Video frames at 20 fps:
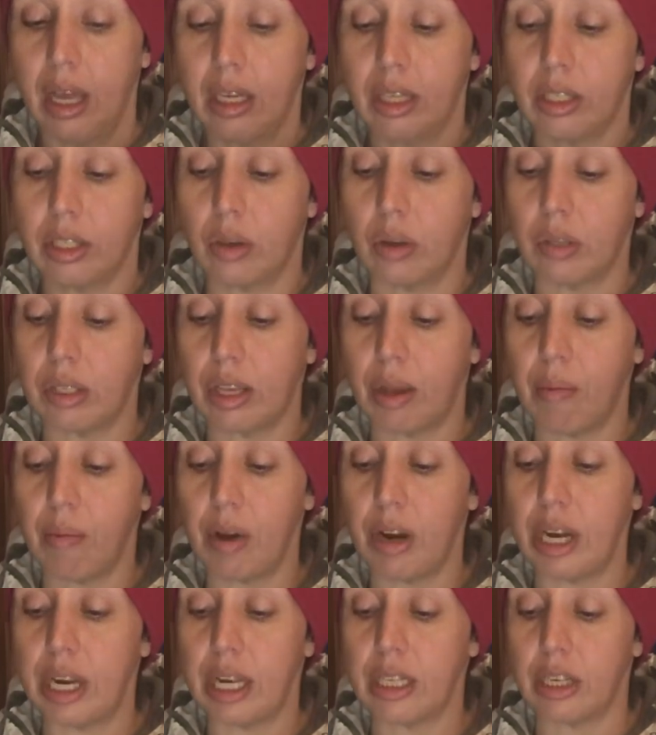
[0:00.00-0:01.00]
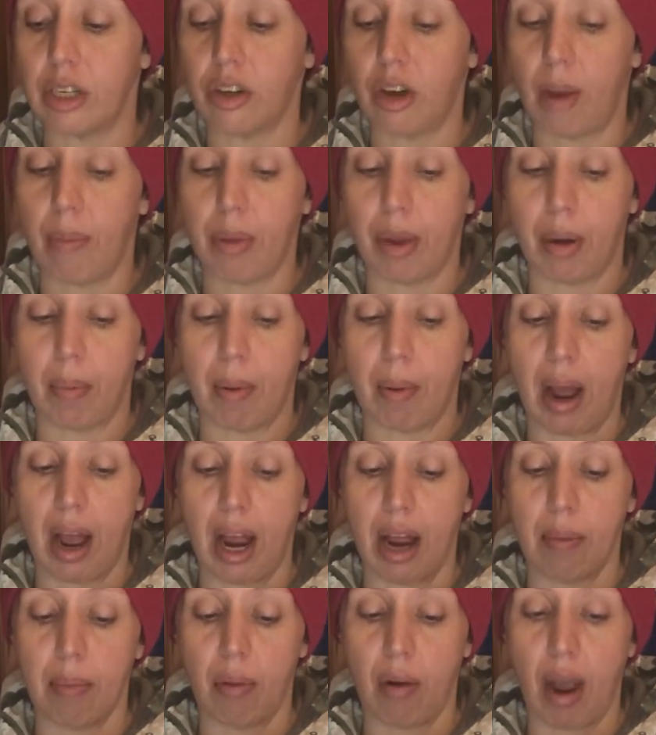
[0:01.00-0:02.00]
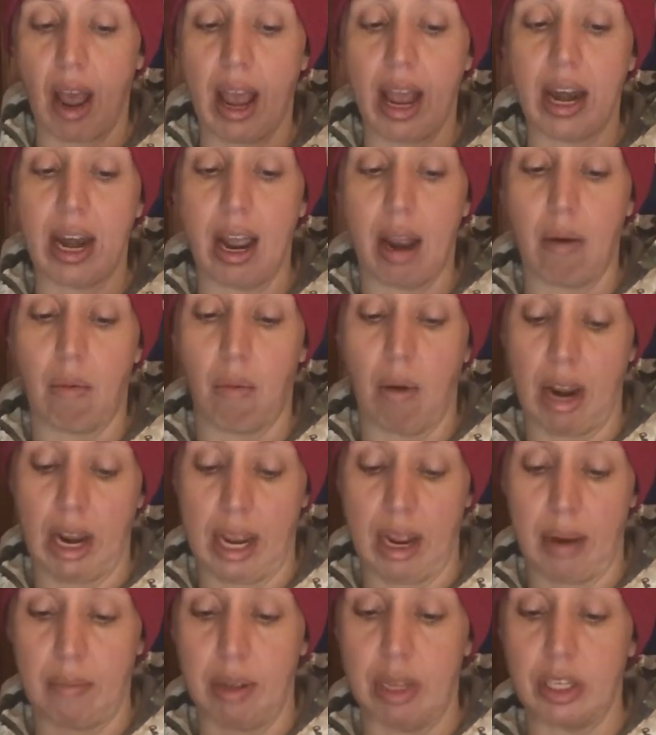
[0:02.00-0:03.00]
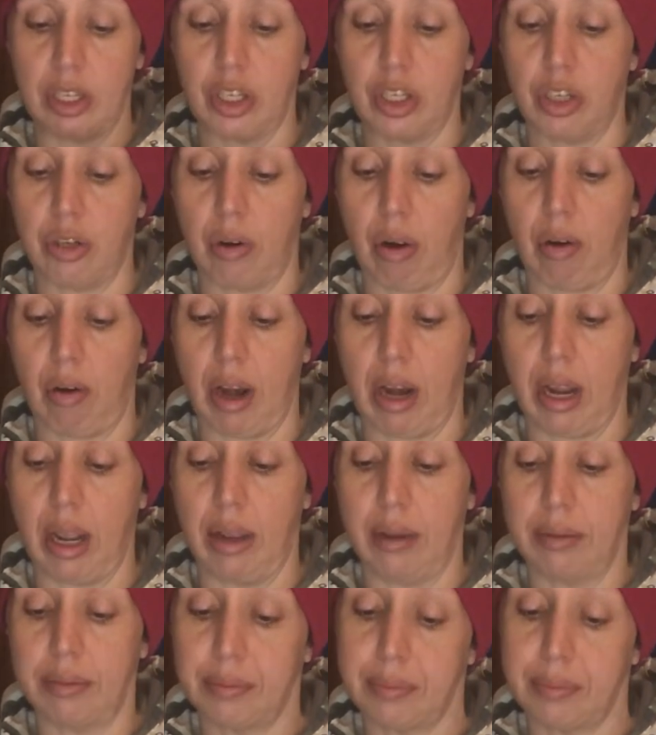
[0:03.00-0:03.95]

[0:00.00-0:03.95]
So someone needs to drop their pride and write and message you already.